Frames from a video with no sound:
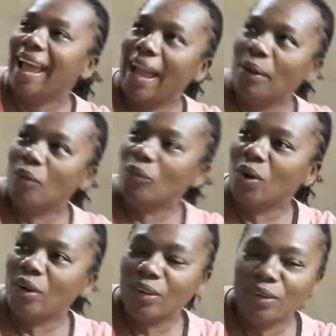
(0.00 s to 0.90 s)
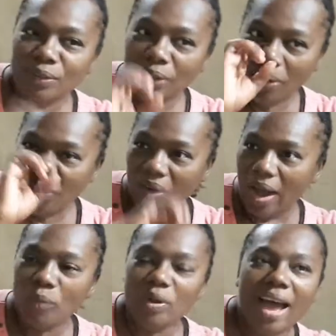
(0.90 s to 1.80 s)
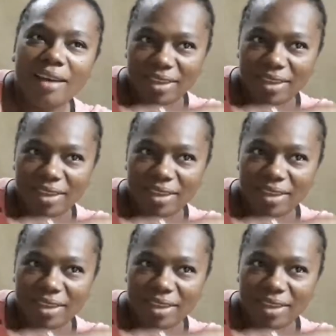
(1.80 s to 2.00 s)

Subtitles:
And when we go down now, I would have